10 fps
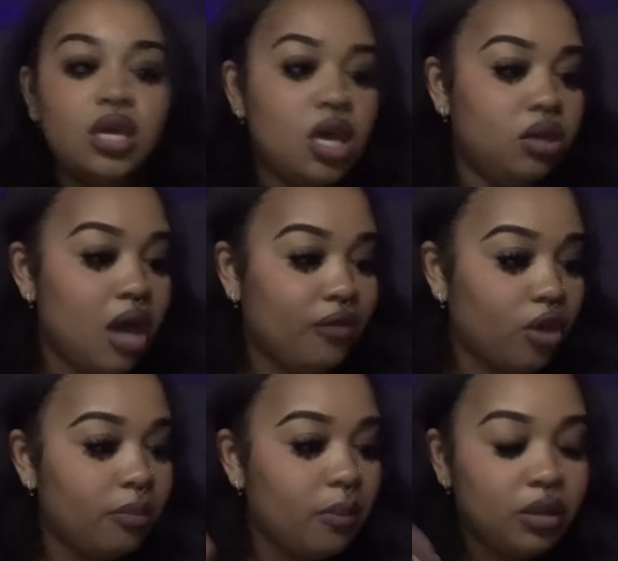you have to
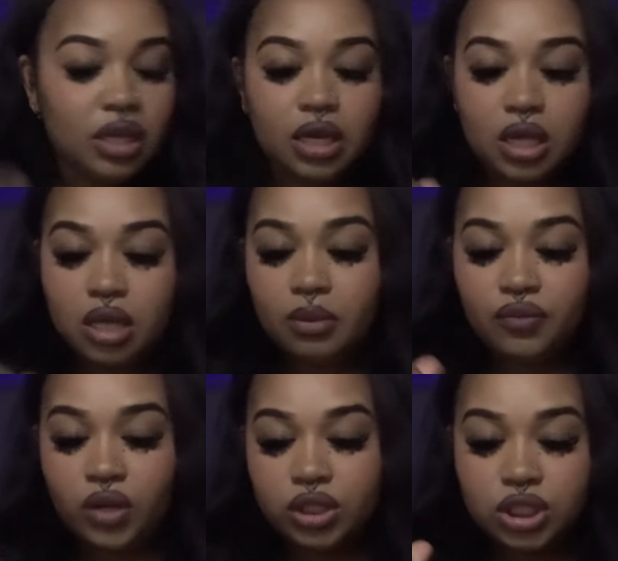remember that if
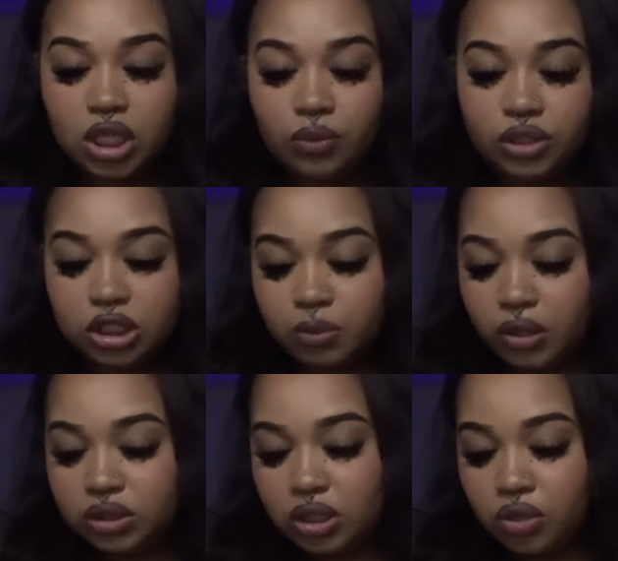you're dealing with this
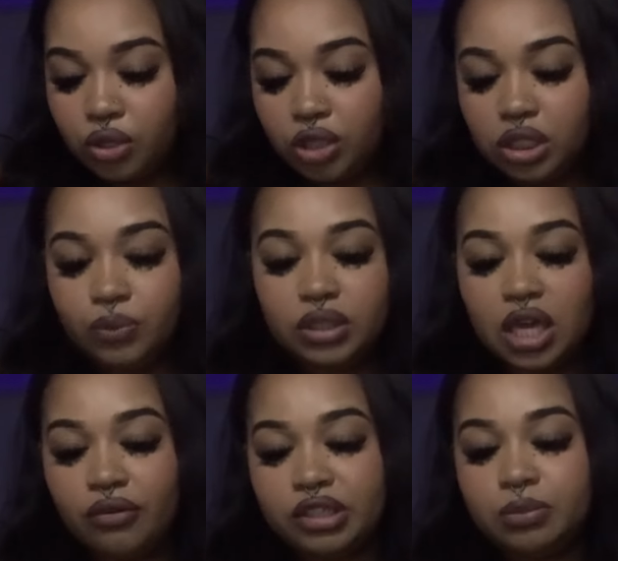person, or you're dealing with the
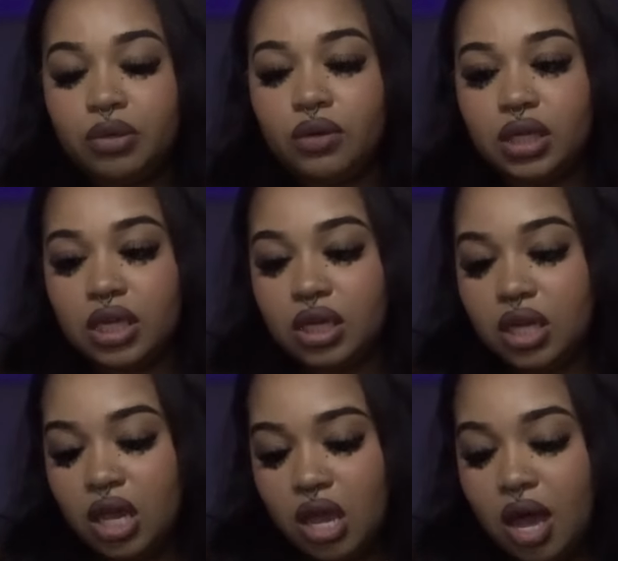Aries period,
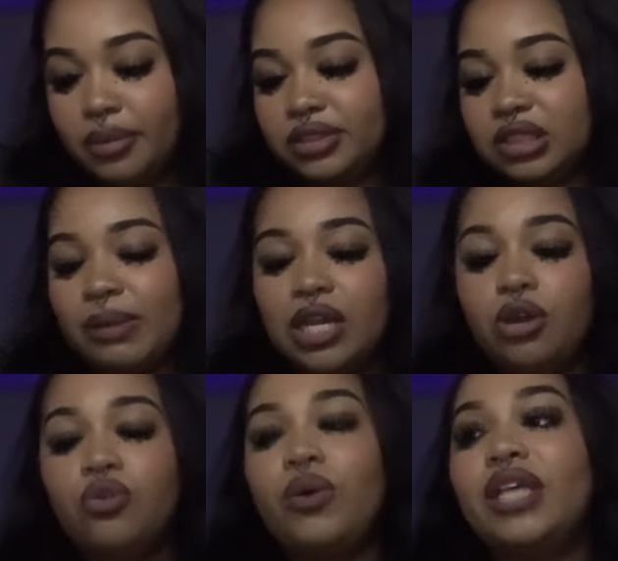this is somebody
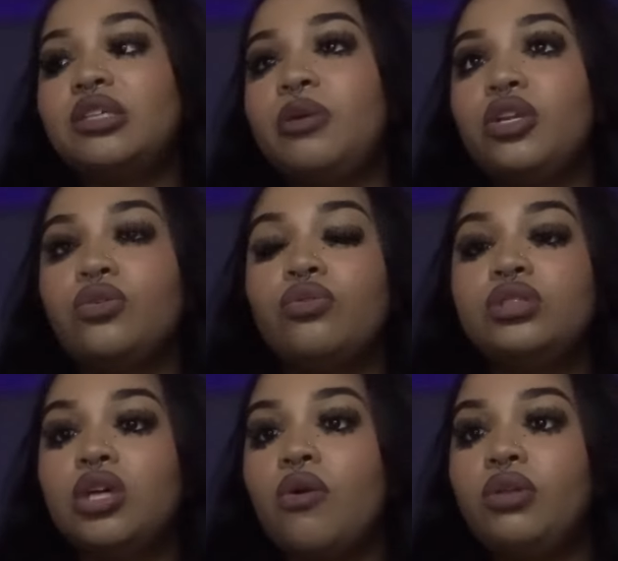here who Ace of Pentacles.
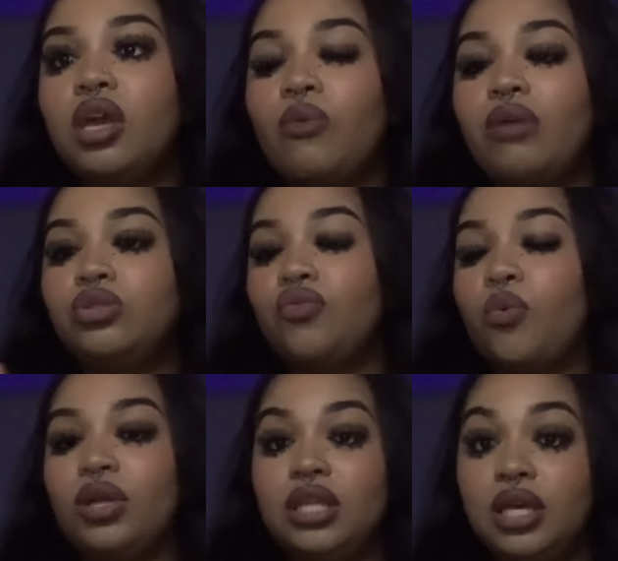They're only around you for
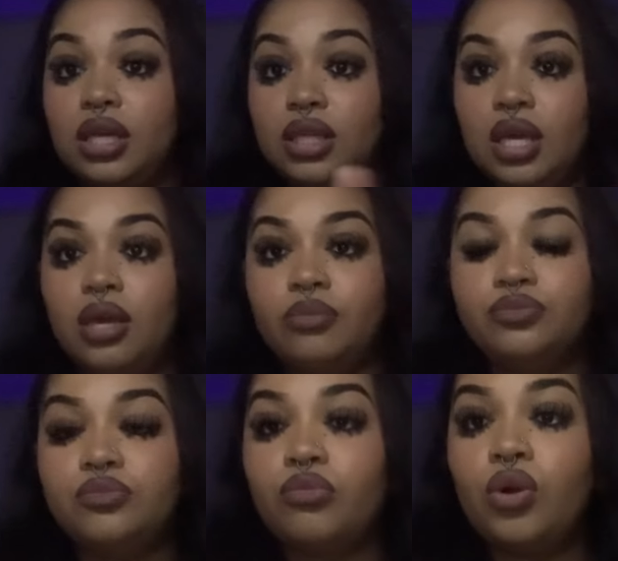what they could get,
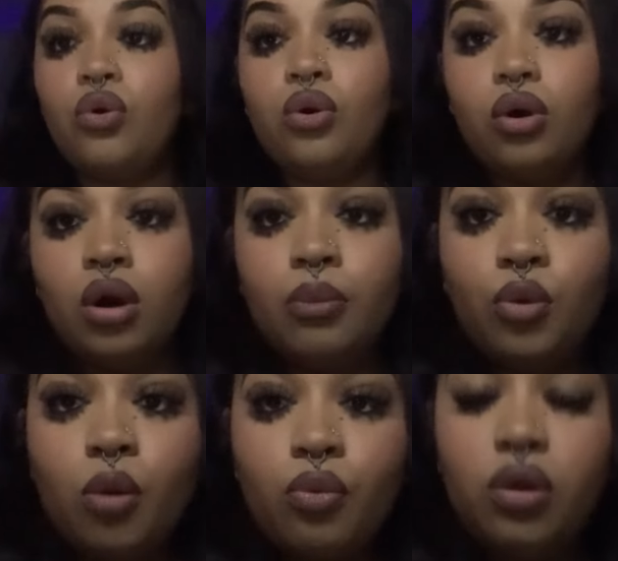or
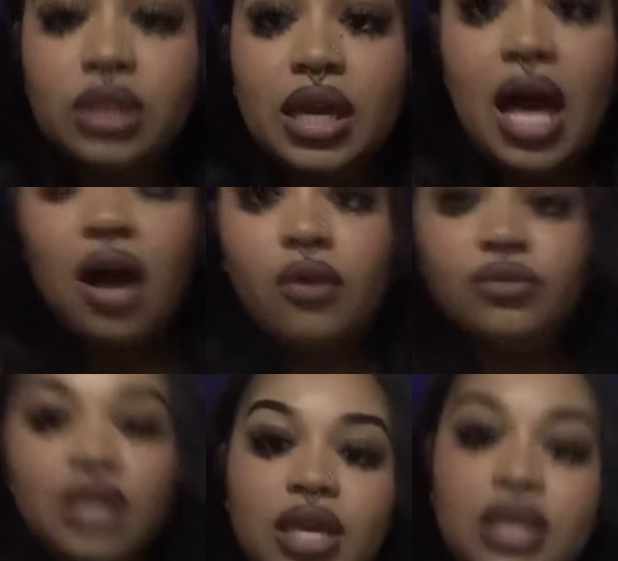more importantly, how they